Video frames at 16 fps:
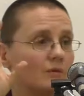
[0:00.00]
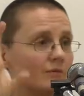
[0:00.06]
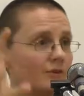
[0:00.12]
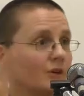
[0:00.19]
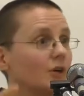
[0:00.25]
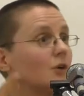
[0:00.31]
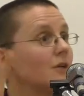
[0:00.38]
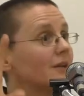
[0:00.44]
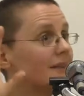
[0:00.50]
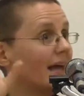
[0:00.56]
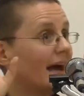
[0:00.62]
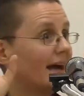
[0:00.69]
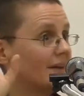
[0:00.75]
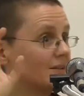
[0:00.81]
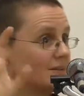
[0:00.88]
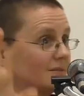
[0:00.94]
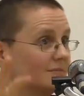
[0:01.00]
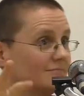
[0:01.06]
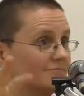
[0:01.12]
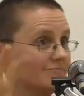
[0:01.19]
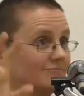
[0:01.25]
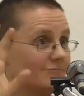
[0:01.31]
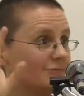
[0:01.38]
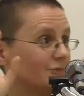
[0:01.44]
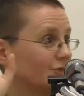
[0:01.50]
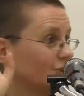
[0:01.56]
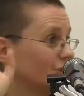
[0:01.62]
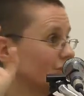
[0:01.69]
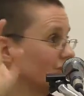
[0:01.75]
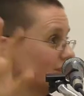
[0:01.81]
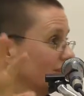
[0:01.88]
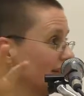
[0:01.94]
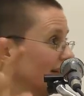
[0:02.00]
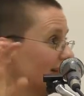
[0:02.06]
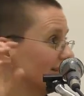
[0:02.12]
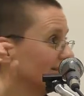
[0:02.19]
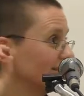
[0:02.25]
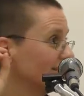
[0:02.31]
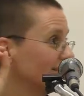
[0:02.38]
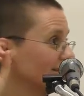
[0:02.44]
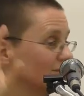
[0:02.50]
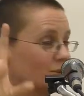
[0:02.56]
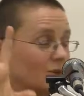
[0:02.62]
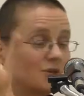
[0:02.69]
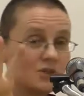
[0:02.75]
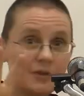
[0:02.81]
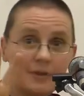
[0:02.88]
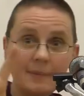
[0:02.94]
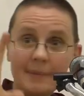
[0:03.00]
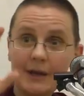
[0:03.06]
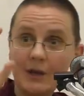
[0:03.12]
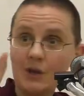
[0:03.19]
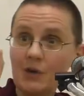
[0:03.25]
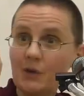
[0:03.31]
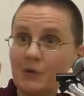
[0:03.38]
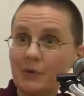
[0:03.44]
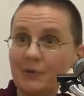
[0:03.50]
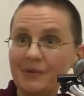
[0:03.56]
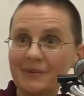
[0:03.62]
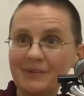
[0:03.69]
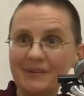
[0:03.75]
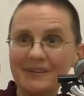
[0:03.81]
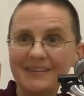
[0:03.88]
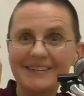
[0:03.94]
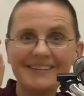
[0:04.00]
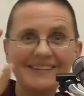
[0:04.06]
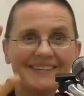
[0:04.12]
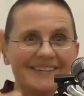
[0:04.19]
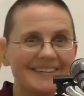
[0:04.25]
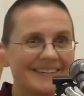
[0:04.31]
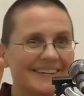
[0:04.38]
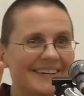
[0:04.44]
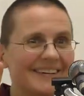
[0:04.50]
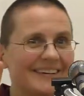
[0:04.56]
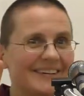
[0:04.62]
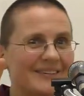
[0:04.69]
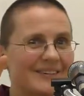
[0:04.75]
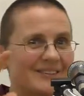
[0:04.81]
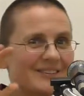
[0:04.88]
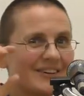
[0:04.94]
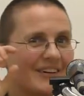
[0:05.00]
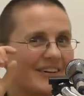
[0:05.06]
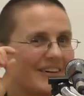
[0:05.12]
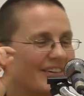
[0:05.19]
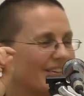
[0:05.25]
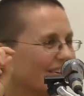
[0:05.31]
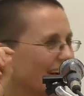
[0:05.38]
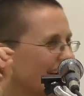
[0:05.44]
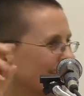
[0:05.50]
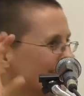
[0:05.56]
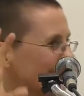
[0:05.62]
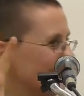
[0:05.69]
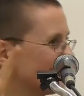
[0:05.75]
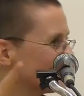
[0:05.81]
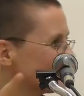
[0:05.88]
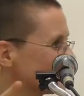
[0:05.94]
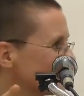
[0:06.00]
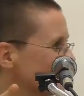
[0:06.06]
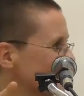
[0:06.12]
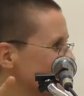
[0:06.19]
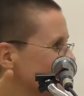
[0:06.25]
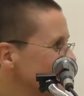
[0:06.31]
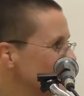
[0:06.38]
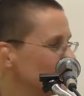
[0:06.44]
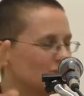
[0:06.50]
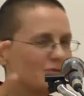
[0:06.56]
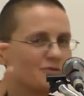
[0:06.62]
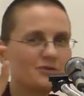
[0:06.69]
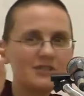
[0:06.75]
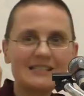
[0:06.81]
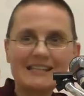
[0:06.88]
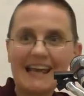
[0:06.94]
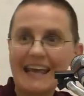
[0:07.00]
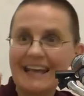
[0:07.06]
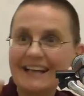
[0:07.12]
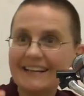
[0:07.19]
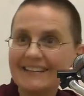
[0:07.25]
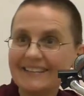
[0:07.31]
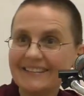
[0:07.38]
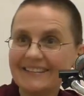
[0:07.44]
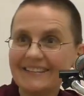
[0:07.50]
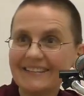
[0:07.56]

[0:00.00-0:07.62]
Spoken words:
We're very good at that. Very good at that. What's on the menu? What's going on around us? What's for sale?